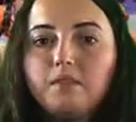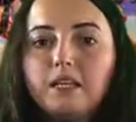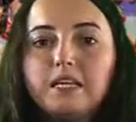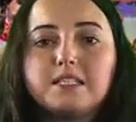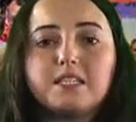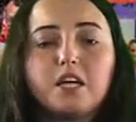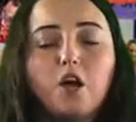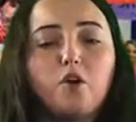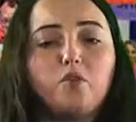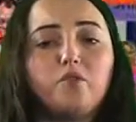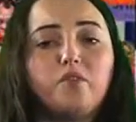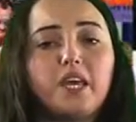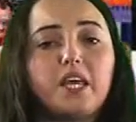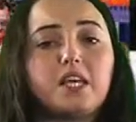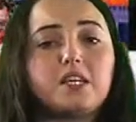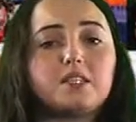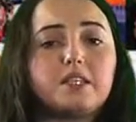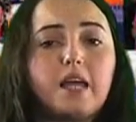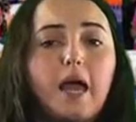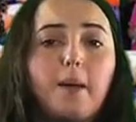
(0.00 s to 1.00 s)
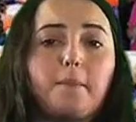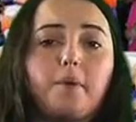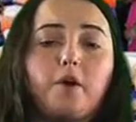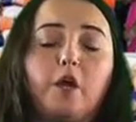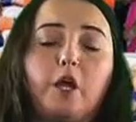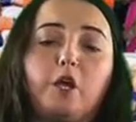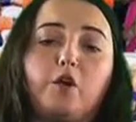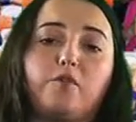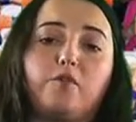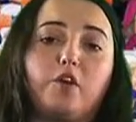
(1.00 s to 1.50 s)
So Vicky Snap, her
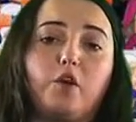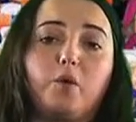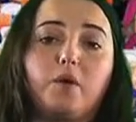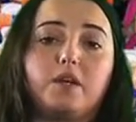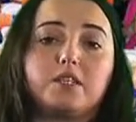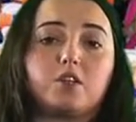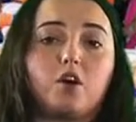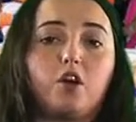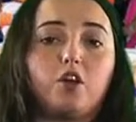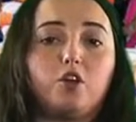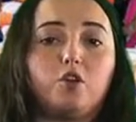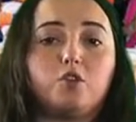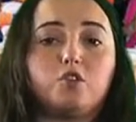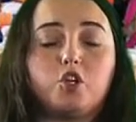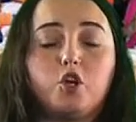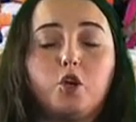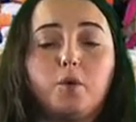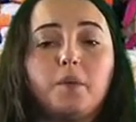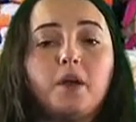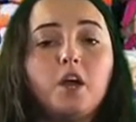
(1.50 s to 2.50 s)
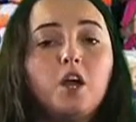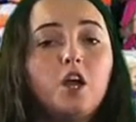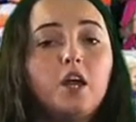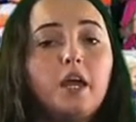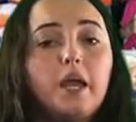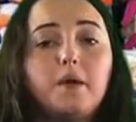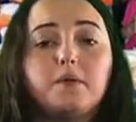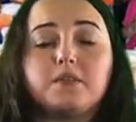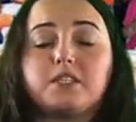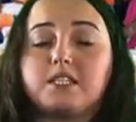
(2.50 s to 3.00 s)
interview is on YouTube.
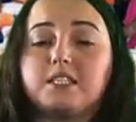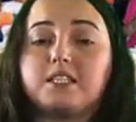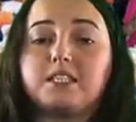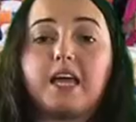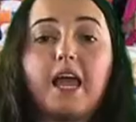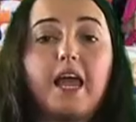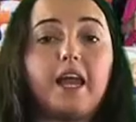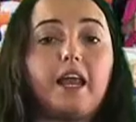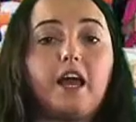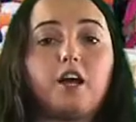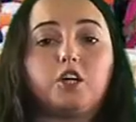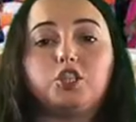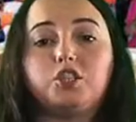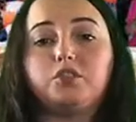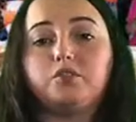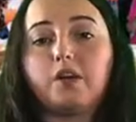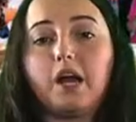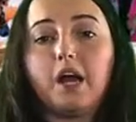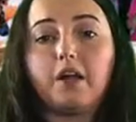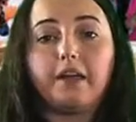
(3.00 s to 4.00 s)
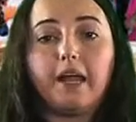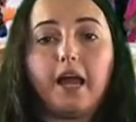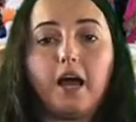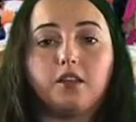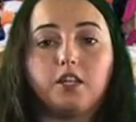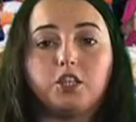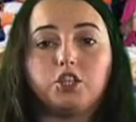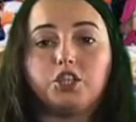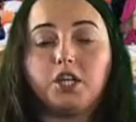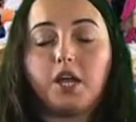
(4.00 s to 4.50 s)
It was insane how she found out
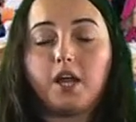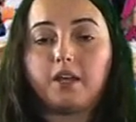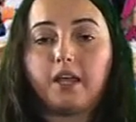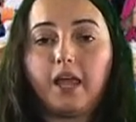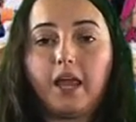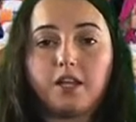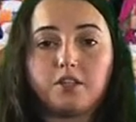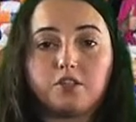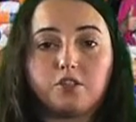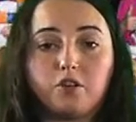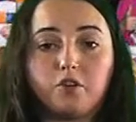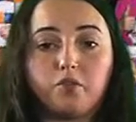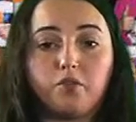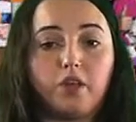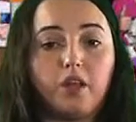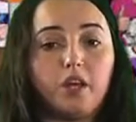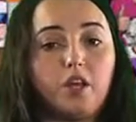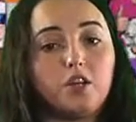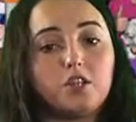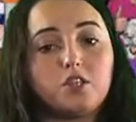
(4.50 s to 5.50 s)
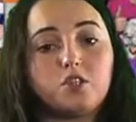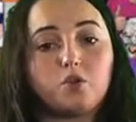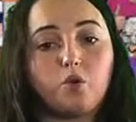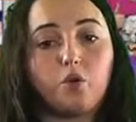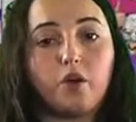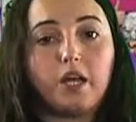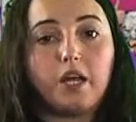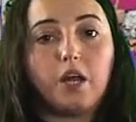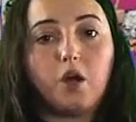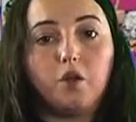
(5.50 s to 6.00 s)
that she had cancer. A really good story
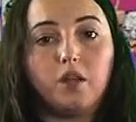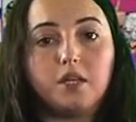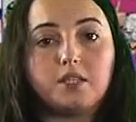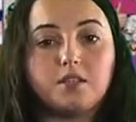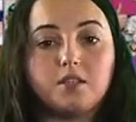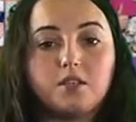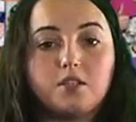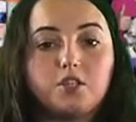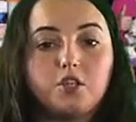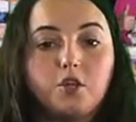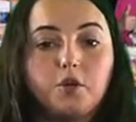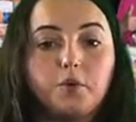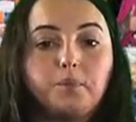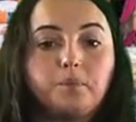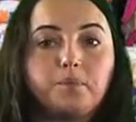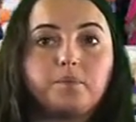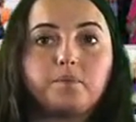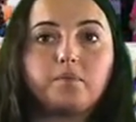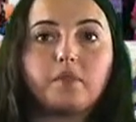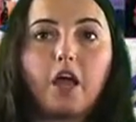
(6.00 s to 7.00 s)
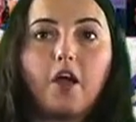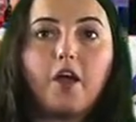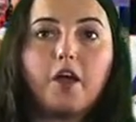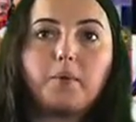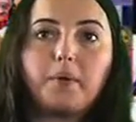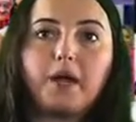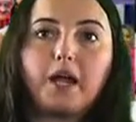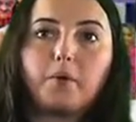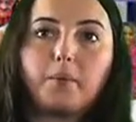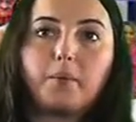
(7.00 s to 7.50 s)
to go listen to. All right, we got a